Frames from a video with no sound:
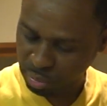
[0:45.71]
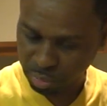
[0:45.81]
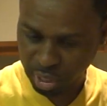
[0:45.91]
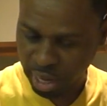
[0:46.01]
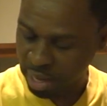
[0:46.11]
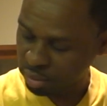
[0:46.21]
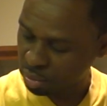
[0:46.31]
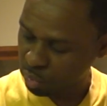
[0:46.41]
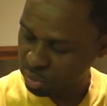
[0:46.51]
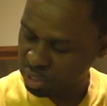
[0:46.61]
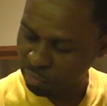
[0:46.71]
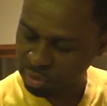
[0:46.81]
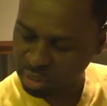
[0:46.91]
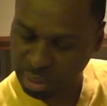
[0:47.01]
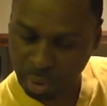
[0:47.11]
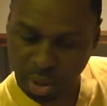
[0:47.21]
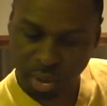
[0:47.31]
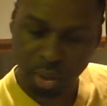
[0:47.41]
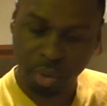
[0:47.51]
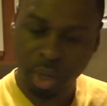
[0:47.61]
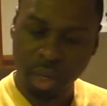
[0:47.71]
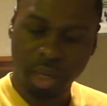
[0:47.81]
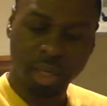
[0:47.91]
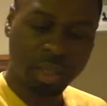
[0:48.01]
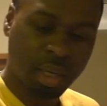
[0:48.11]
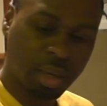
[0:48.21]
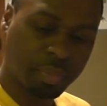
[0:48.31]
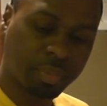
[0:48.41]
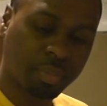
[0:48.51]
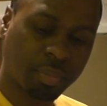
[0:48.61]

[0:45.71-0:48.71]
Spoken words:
that has to do with self-esteem. Also, it's about